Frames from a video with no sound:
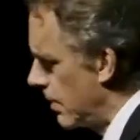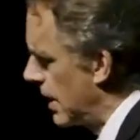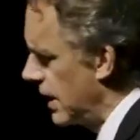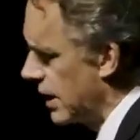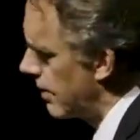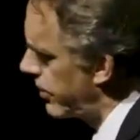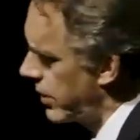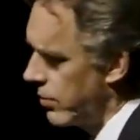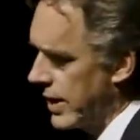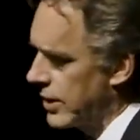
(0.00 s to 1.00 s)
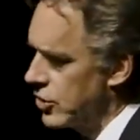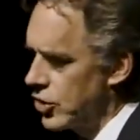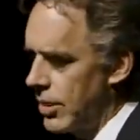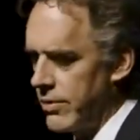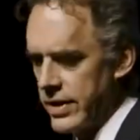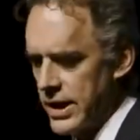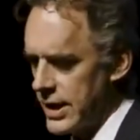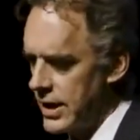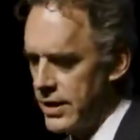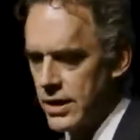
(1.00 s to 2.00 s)
he did a pretty wicked job of it.
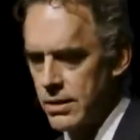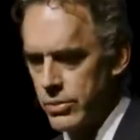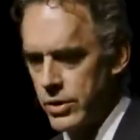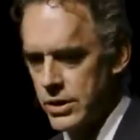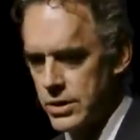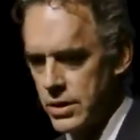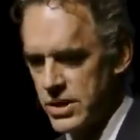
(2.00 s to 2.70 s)
Like, I think the book is